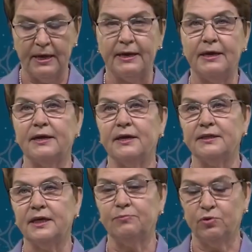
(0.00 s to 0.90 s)
to
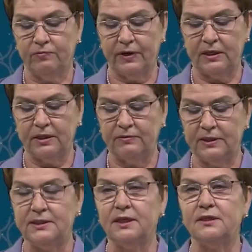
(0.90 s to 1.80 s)
paint
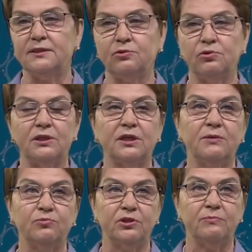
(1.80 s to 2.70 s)
some
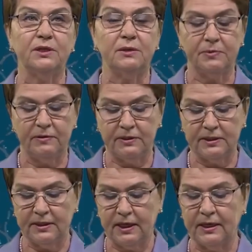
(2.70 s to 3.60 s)
of the playground
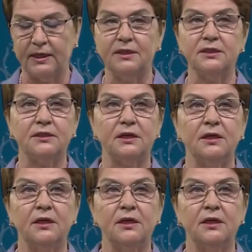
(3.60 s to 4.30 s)
equipment, and